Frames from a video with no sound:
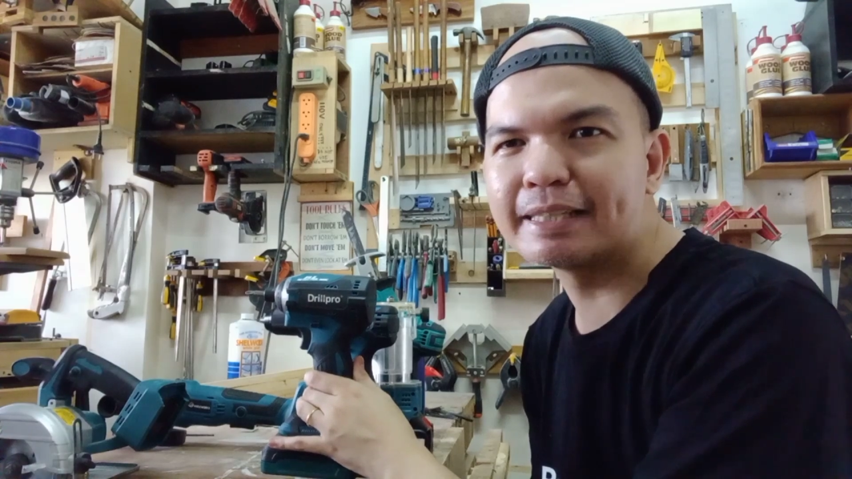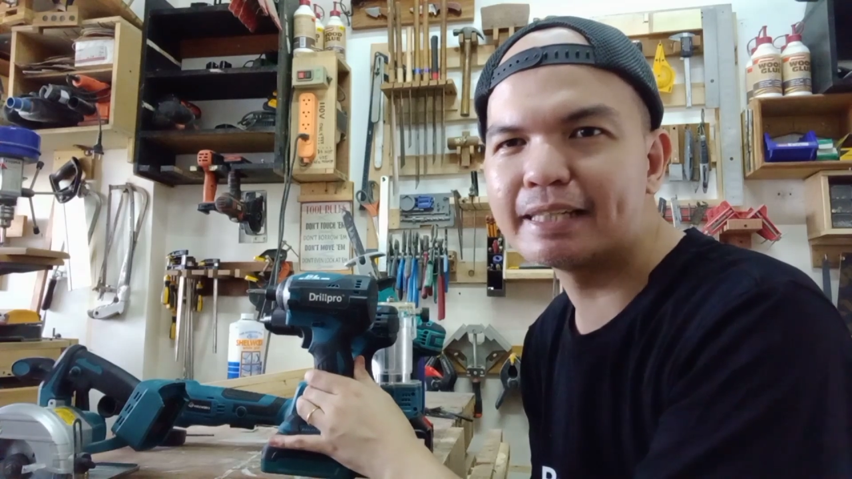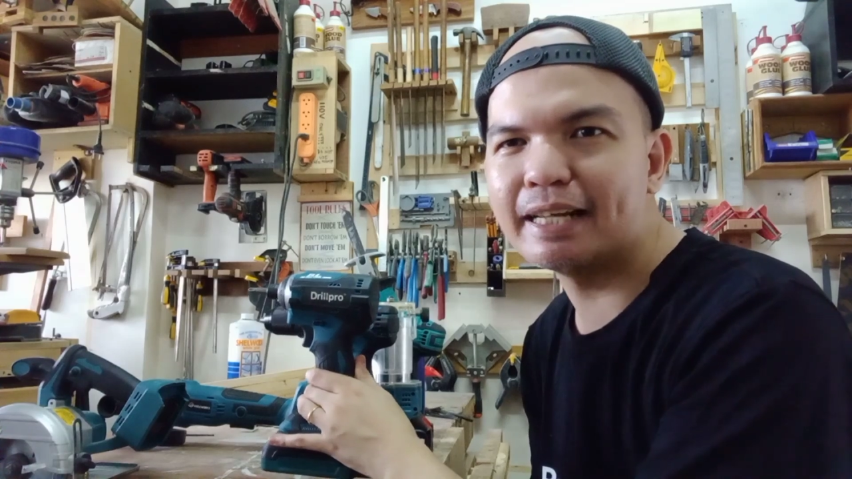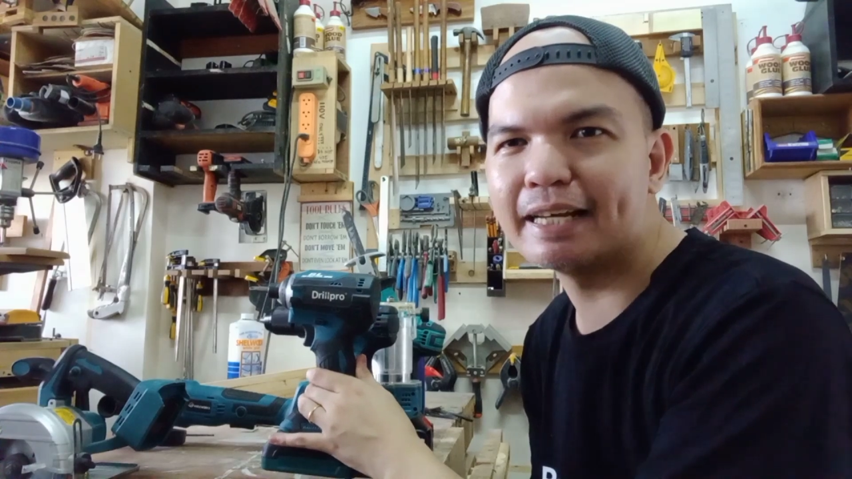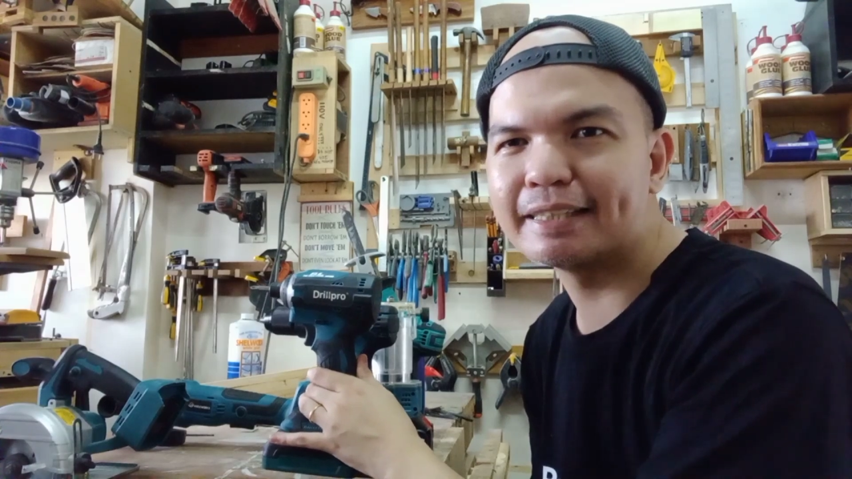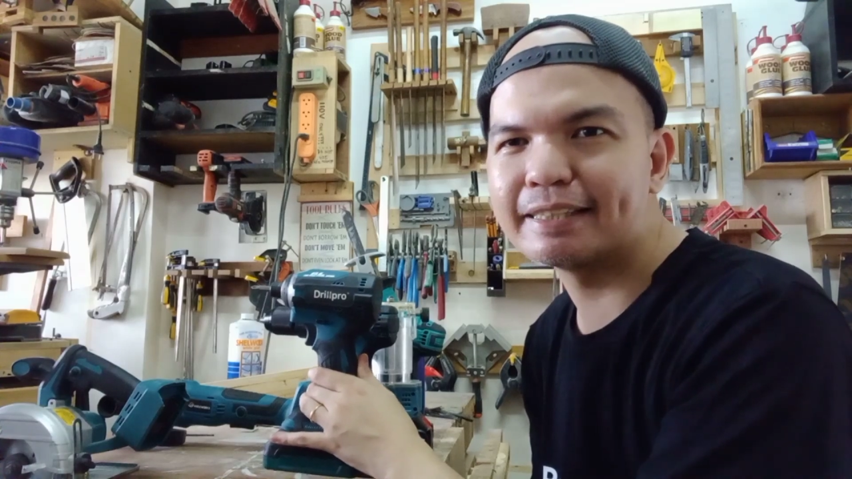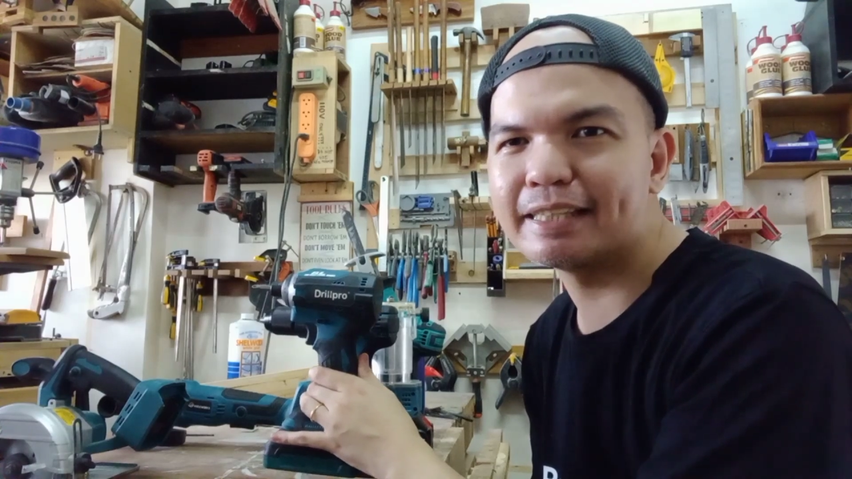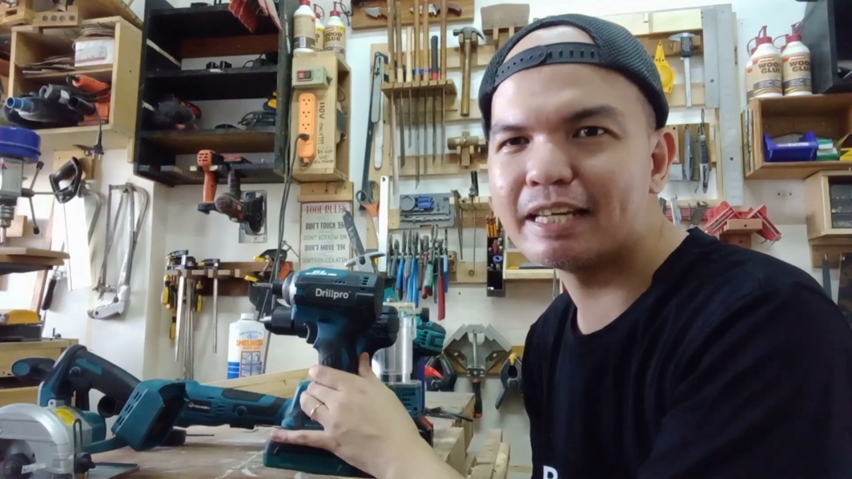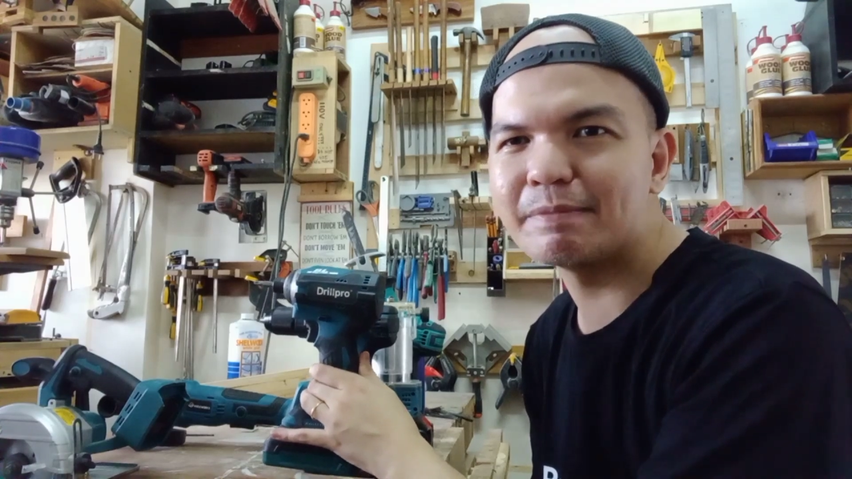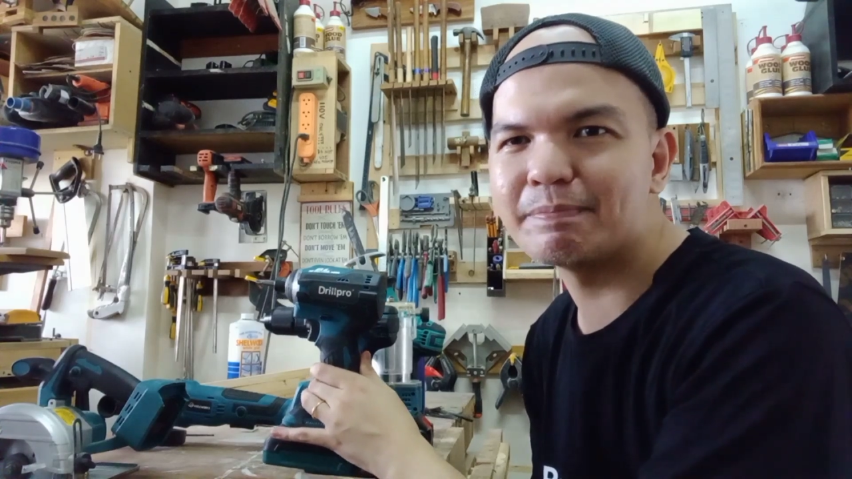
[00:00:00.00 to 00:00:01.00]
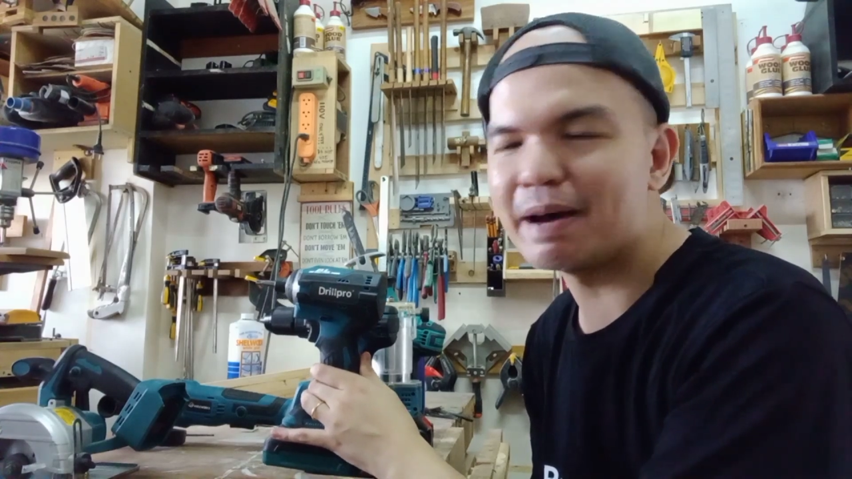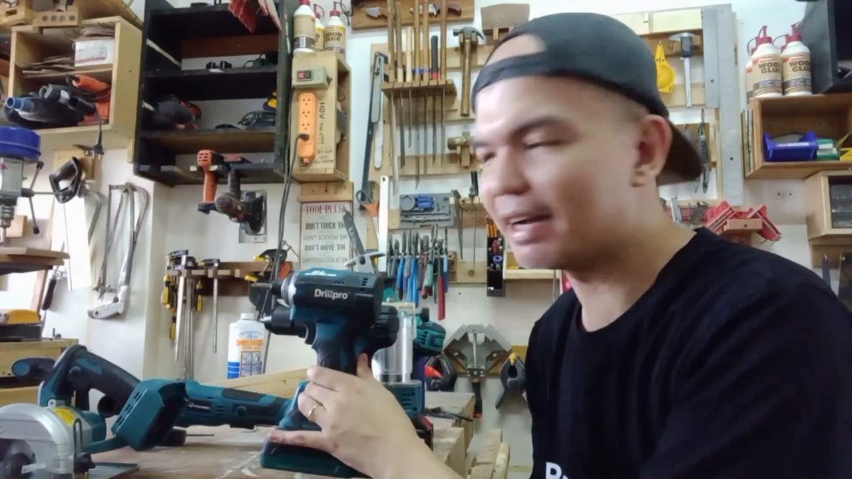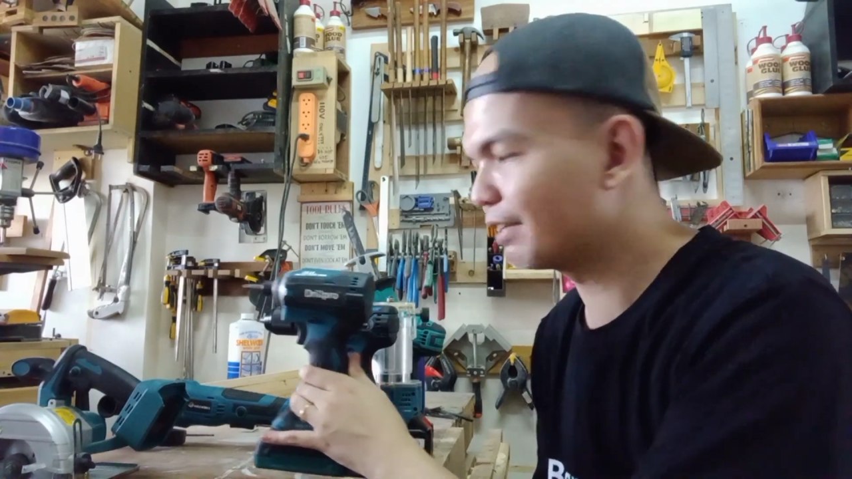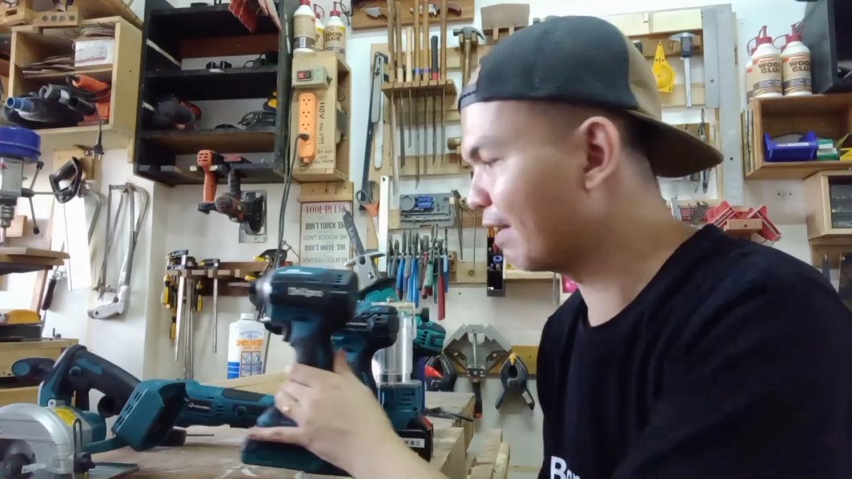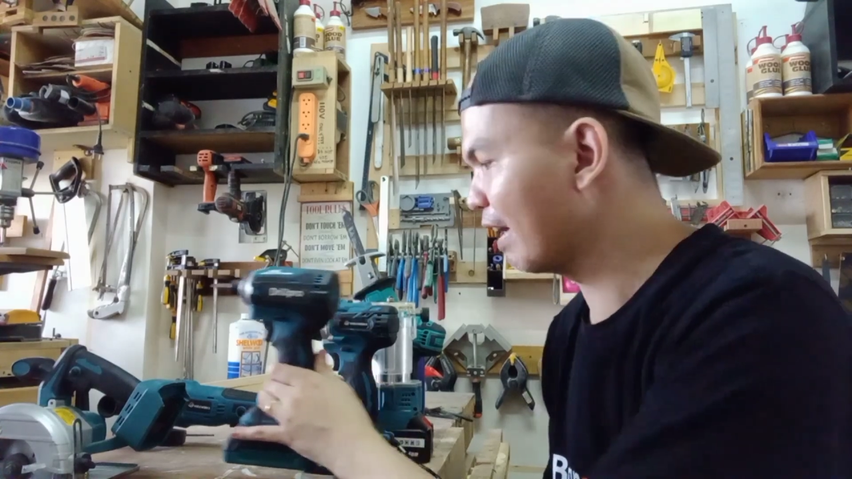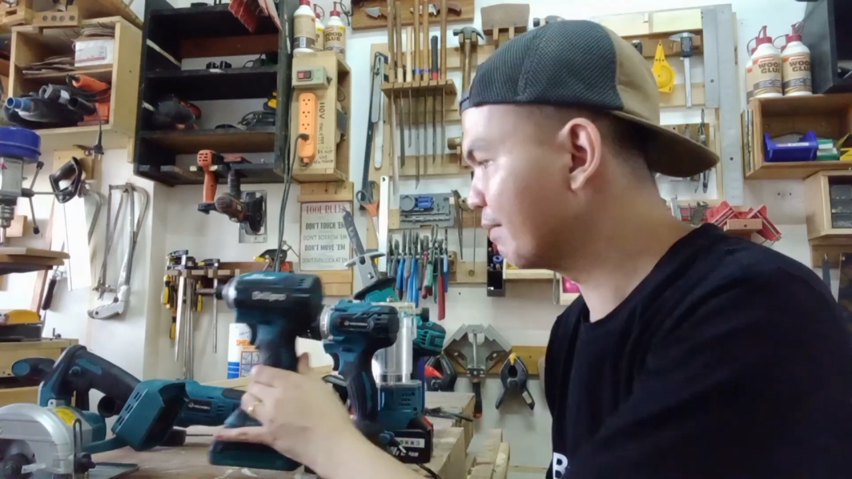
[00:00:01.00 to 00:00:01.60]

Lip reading: Brushless Impact